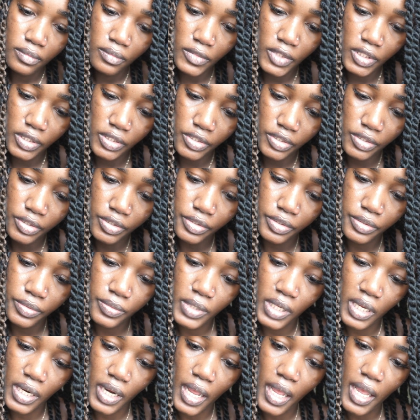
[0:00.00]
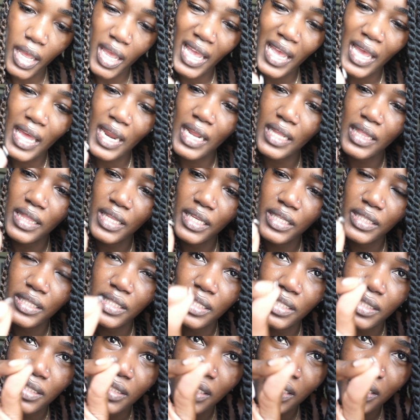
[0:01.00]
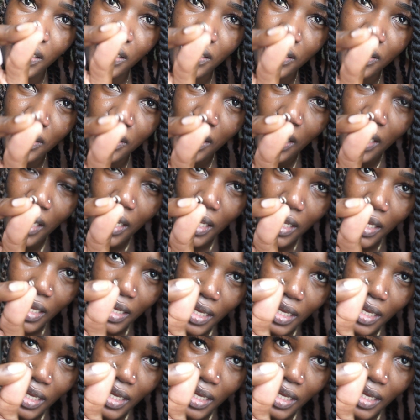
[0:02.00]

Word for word: the screw that I had, I think this is like